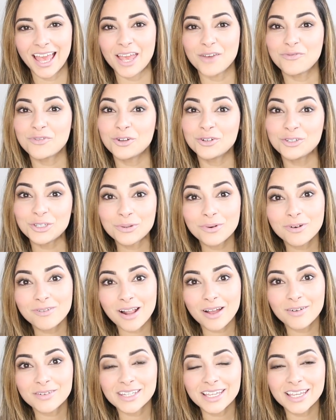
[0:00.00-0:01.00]
If you're new
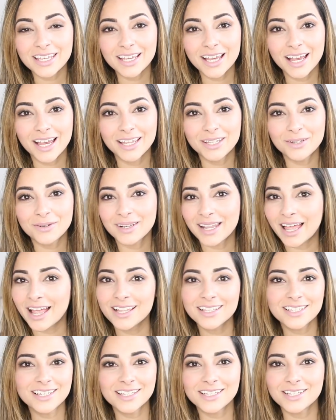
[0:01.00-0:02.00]
around here and you
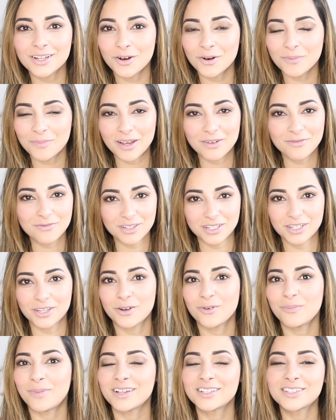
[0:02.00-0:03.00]
landed on my
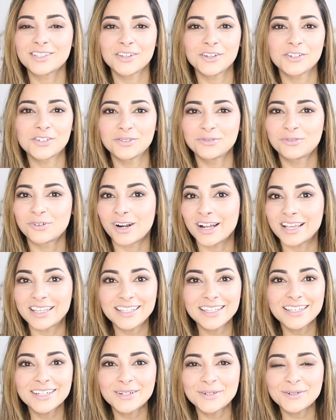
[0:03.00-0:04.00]
video by searching for
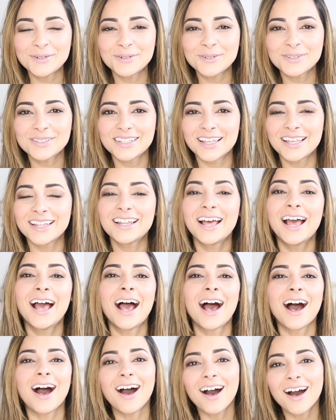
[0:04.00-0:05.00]
IKEA hauls, then
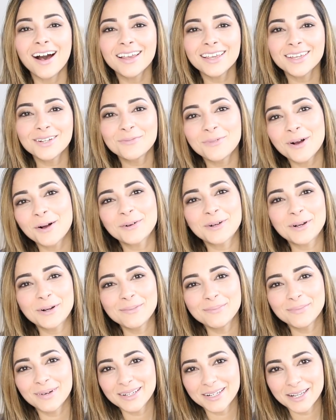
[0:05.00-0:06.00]
hi and
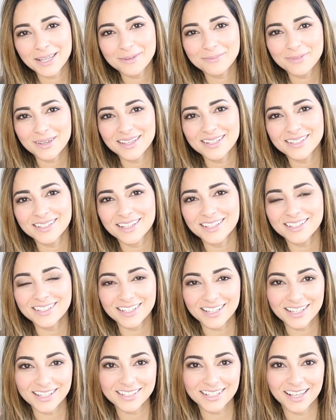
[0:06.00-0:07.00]
welcome. My name is
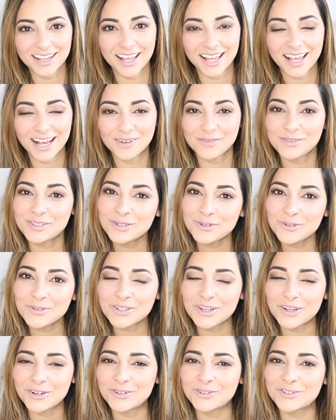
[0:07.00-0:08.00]
Ysis and I have two
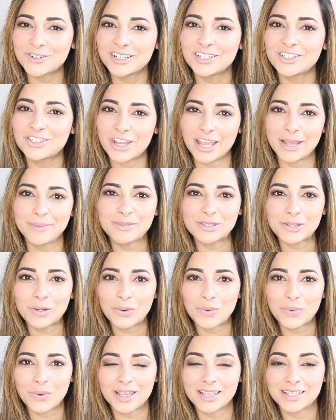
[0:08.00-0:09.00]
children, James
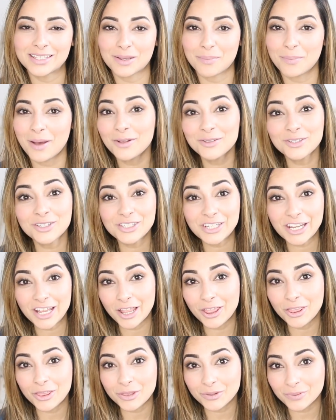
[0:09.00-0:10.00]
who is about to
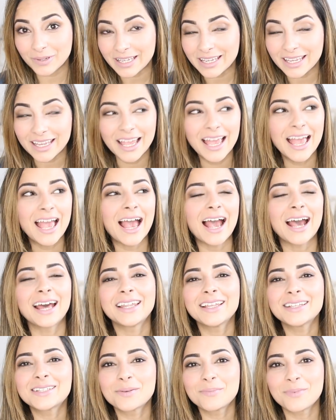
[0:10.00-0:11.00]
turn 3
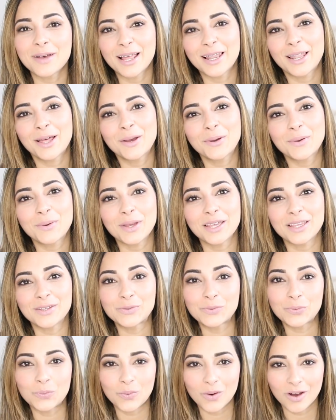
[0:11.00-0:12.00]
and Isabella who
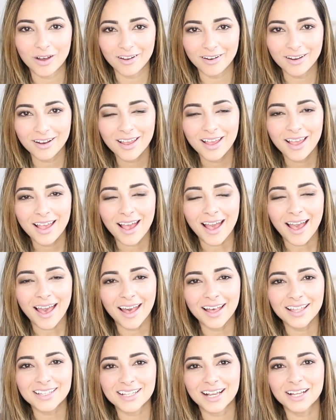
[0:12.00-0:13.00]
is 1,
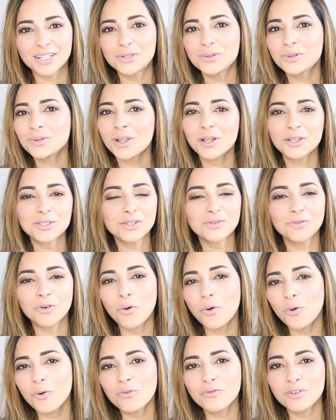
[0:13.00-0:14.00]
and I do lots of
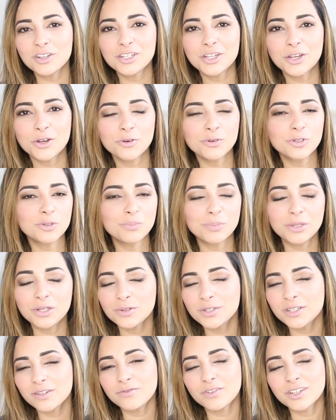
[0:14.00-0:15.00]
haul videos,
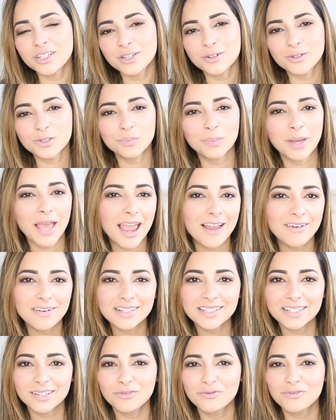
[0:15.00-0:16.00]
beauty videos,
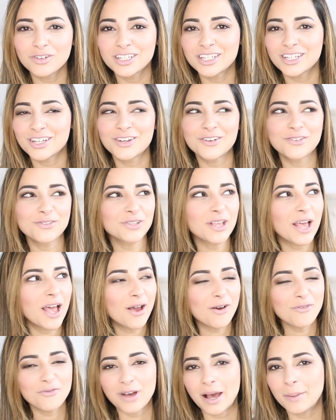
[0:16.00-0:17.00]
parenting videos,
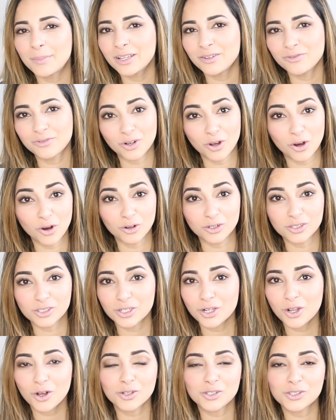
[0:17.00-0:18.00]
family
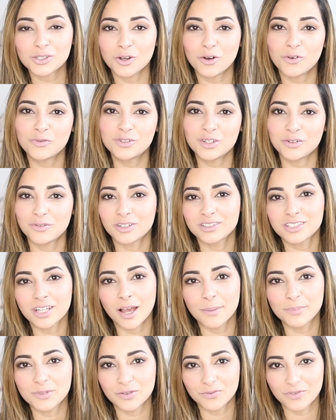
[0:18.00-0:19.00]
vlogs, lots of different
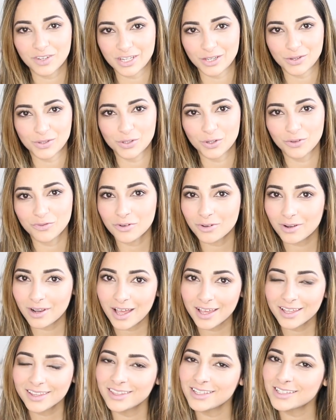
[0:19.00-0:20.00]
types of videos. So if you
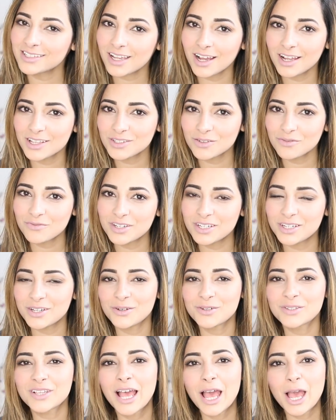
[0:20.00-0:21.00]
like these kinds of
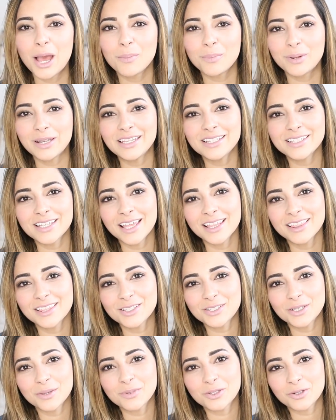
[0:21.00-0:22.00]
videos, please hit
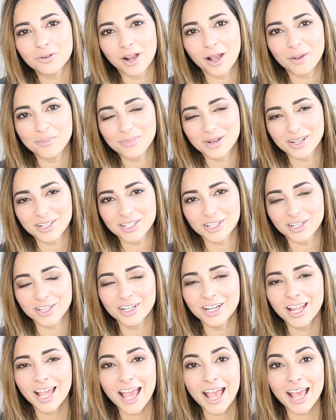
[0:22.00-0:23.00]
the subscribe
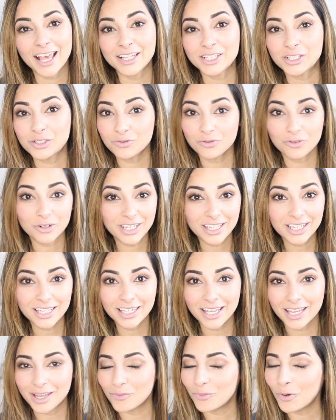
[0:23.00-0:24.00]
button. It's
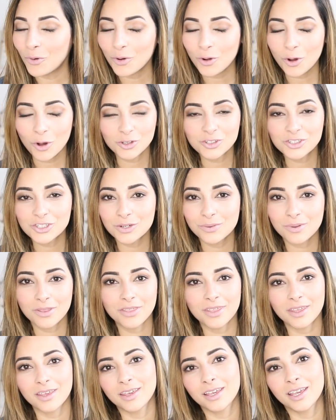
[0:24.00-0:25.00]
free, it won't cost you a
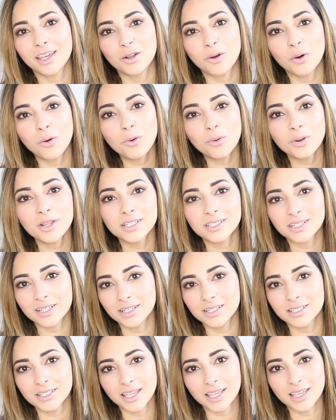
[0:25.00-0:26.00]
thing, and all it
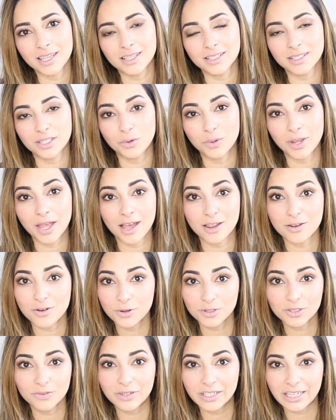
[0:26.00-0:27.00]
does is you get a
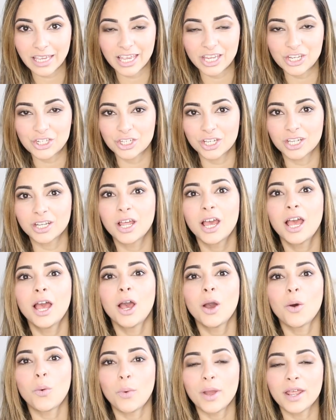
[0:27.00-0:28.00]
notification
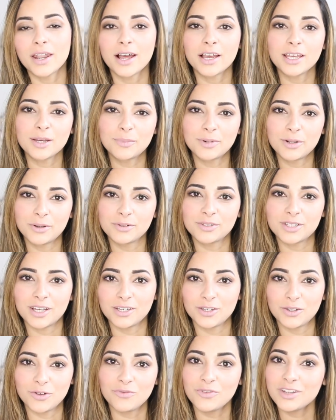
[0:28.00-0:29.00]
when I upload
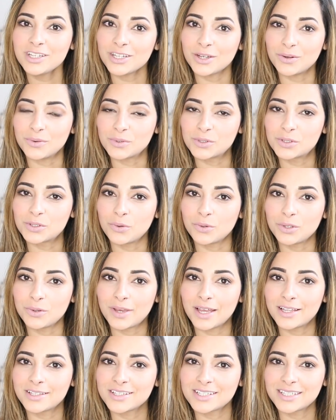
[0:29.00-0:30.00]
a new video, so you
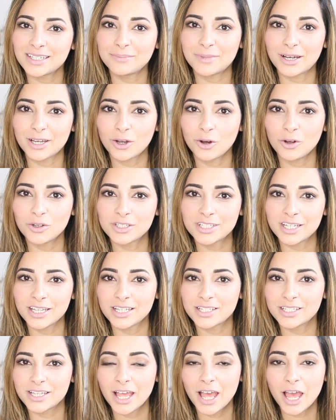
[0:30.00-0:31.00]
get to see my
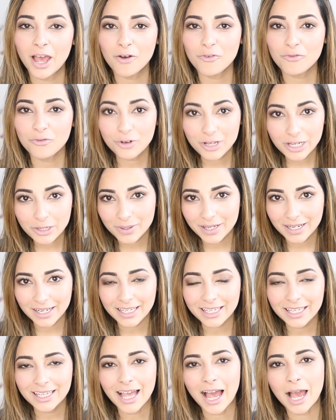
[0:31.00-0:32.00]
content
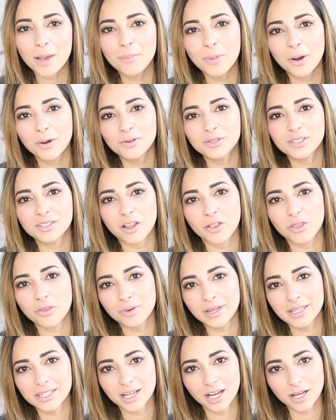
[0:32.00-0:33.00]
frequently. I post
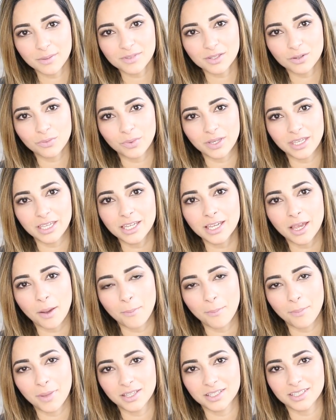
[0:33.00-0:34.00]
3 times a week,
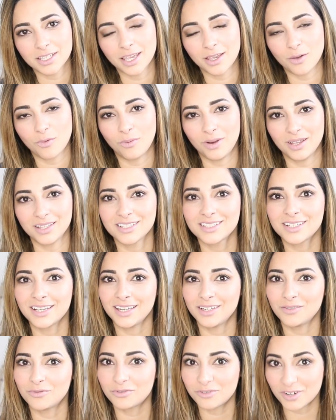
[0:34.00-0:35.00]
Monday,
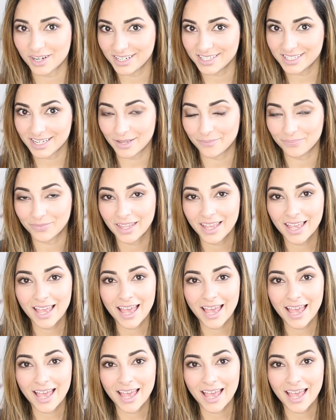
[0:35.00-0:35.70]
Wednesday and Friday.